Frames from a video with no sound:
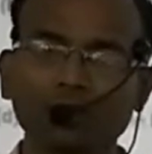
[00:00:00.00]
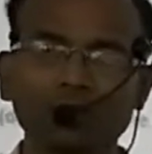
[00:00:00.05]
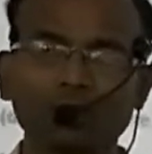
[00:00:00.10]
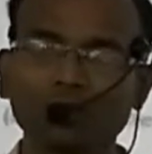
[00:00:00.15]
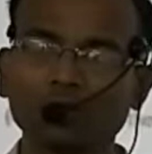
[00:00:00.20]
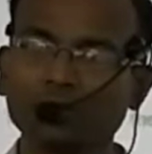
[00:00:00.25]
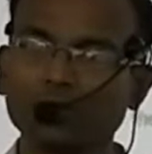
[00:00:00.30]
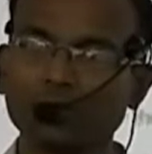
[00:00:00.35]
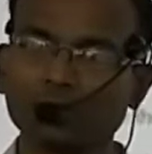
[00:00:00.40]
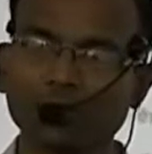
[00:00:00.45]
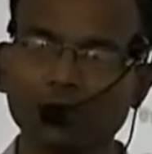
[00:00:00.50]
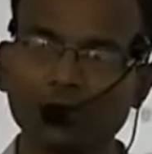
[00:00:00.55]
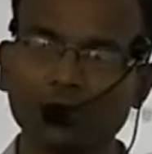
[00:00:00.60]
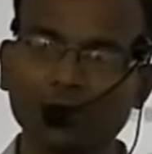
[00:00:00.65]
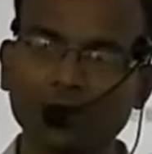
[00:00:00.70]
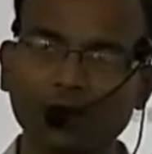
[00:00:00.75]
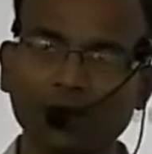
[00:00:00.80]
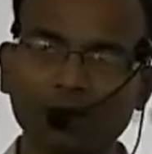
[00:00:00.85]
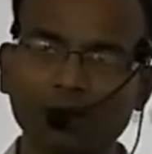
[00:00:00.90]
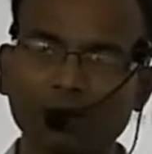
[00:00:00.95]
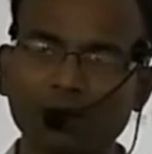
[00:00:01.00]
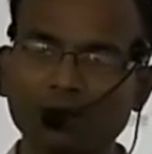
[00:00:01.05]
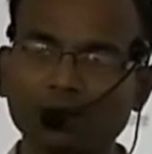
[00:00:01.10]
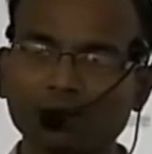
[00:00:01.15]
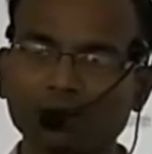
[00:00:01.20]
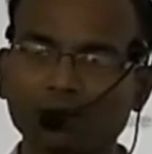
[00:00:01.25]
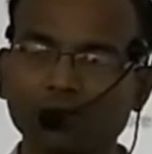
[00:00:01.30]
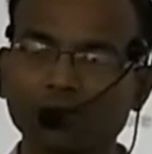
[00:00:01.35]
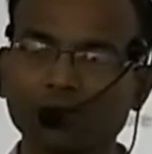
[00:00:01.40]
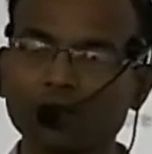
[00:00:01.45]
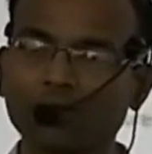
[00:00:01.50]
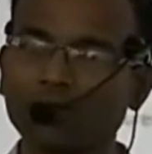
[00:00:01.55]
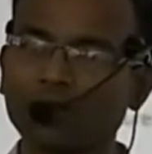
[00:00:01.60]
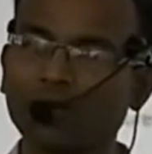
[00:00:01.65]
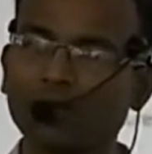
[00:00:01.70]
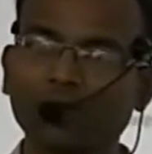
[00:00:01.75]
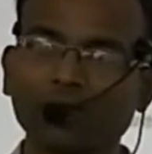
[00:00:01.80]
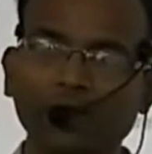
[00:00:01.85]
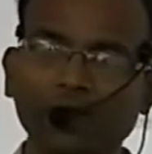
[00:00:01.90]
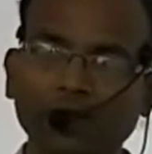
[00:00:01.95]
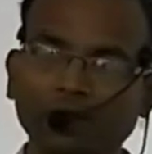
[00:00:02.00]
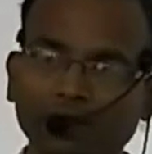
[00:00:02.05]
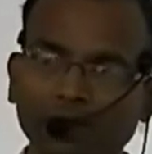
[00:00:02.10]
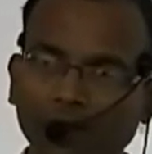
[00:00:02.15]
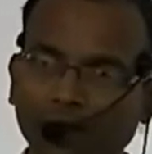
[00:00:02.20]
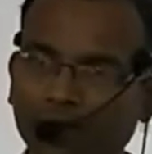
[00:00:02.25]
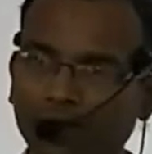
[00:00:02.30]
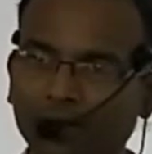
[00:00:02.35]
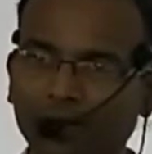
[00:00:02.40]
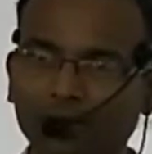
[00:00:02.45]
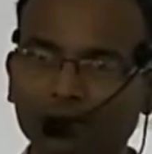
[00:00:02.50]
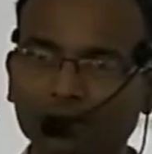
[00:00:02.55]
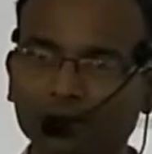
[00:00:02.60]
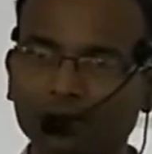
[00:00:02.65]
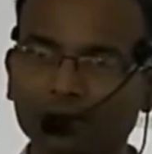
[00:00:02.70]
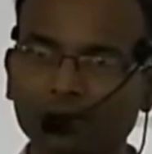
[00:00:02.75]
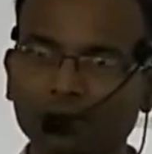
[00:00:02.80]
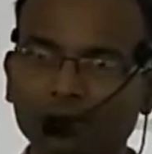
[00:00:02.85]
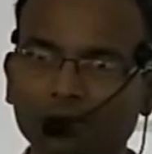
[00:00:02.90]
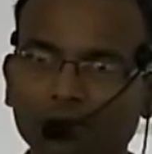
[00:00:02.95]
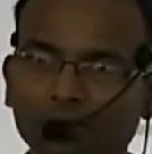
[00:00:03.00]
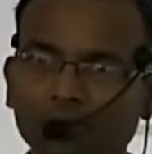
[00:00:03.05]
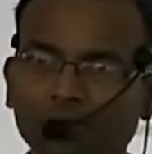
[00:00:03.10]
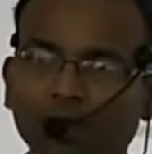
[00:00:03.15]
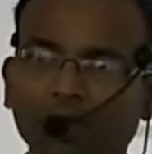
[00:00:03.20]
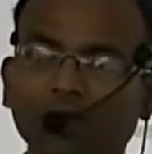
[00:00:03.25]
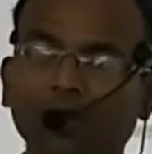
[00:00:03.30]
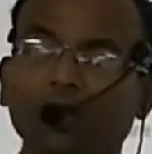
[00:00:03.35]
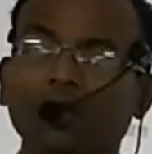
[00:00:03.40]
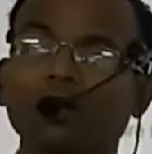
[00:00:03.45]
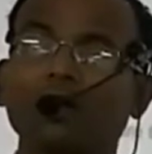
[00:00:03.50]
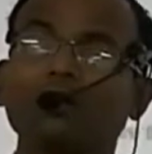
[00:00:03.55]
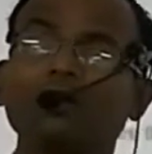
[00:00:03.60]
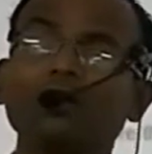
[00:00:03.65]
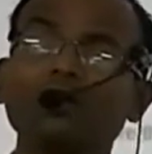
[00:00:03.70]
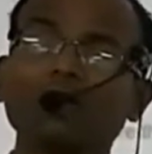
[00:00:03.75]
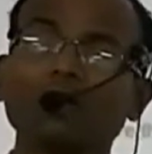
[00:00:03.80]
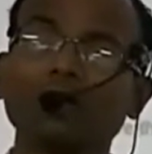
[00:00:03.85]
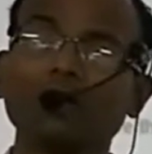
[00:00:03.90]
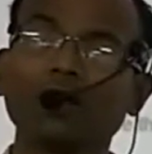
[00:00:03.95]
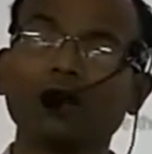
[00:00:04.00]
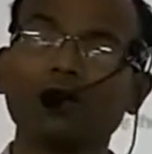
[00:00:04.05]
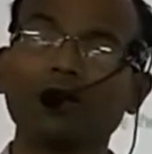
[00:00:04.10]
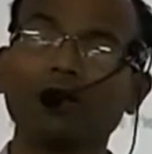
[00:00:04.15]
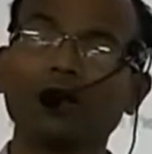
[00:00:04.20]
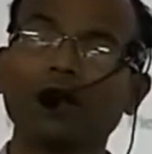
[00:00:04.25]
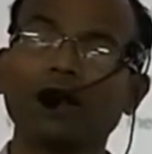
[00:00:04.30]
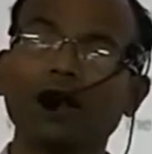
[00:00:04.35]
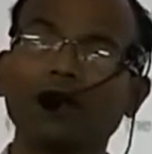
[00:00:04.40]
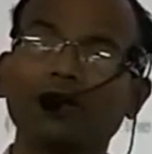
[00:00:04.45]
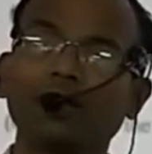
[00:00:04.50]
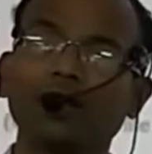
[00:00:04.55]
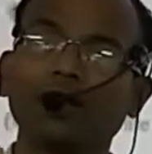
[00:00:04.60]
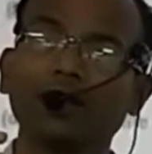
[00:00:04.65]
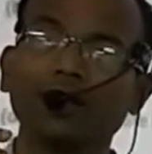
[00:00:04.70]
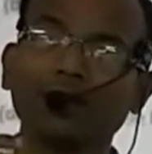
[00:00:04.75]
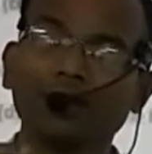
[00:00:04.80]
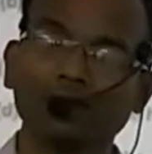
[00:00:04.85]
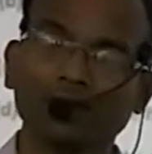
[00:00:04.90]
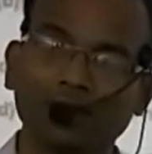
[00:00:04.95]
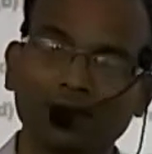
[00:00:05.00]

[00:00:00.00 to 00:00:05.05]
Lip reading: you use different numbers with different uncertainties. whichever number had the least